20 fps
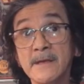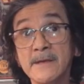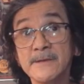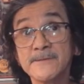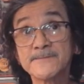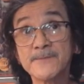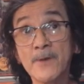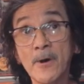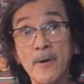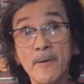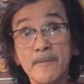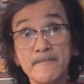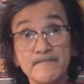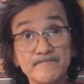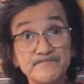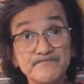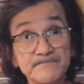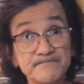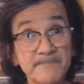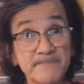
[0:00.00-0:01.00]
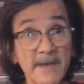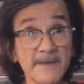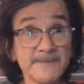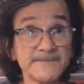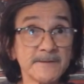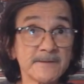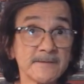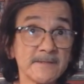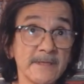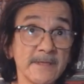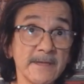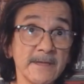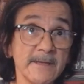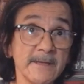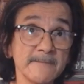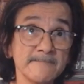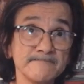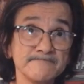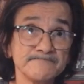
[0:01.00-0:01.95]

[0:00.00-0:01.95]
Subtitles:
So basically,